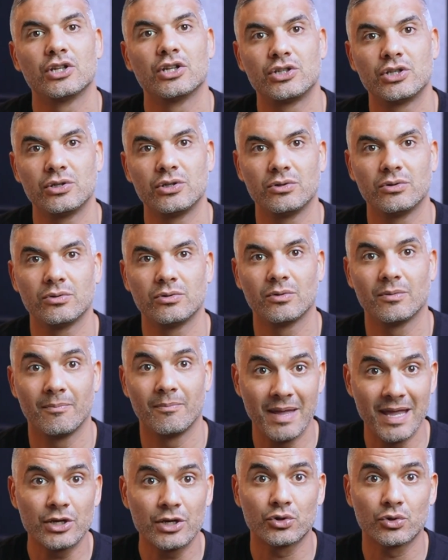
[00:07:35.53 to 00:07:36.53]
to
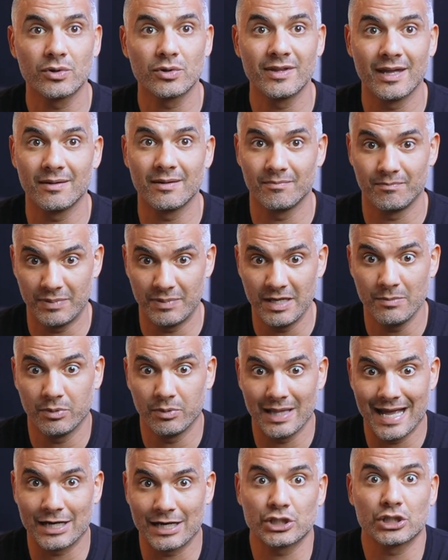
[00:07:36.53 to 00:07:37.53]
make sure that
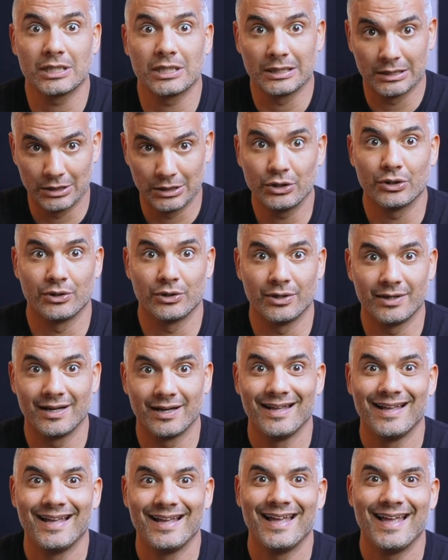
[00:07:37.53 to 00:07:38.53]
people actually learn
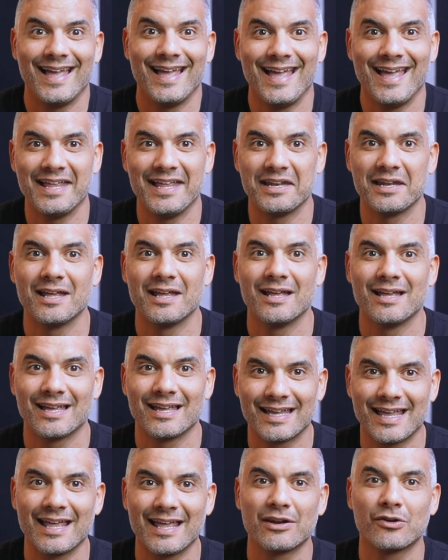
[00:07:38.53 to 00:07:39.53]
and
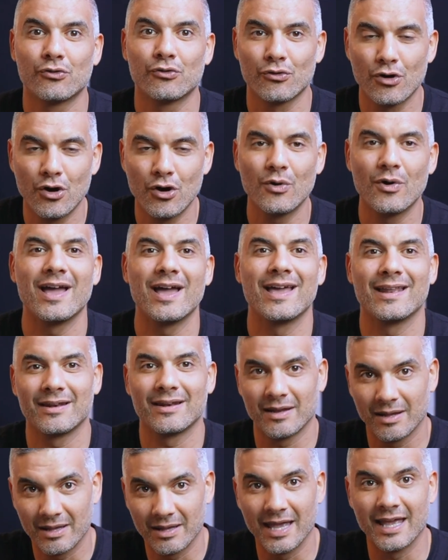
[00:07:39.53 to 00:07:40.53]
can grow
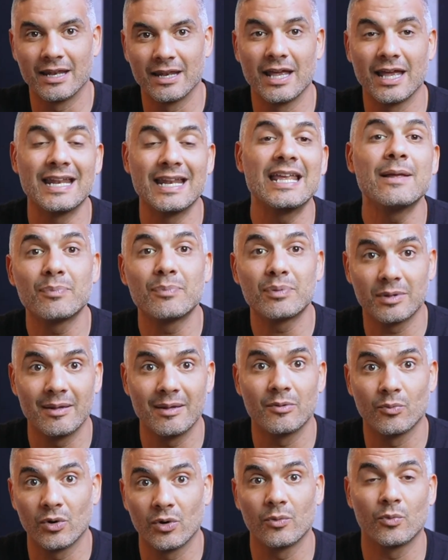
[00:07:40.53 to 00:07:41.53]
and
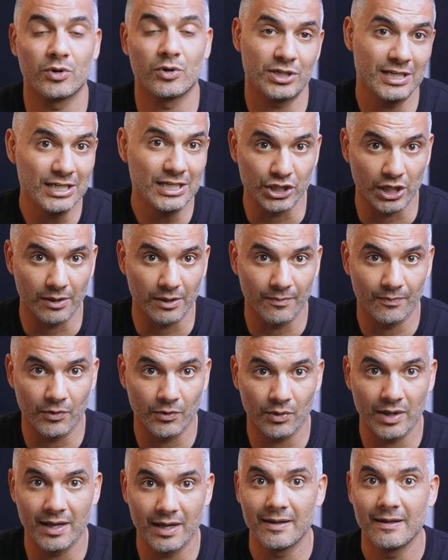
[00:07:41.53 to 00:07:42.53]
implement what we're teaching,
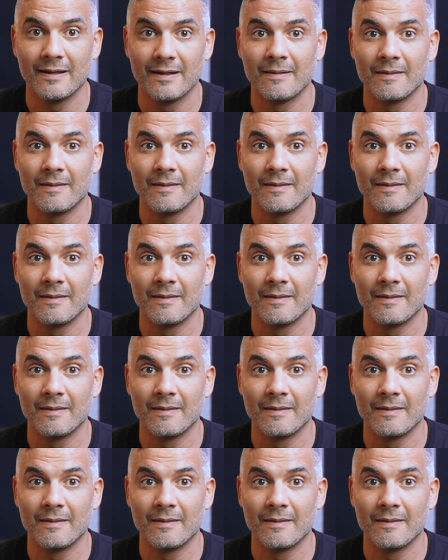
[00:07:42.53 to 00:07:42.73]
okay?